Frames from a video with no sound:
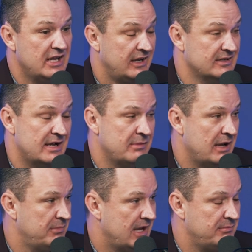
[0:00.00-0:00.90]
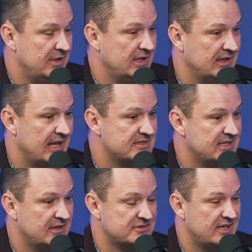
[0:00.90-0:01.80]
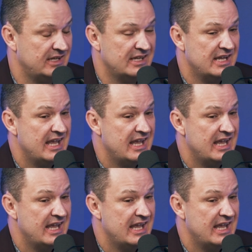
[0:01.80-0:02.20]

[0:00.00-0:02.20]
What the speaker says: Because I'm last thing I'll say,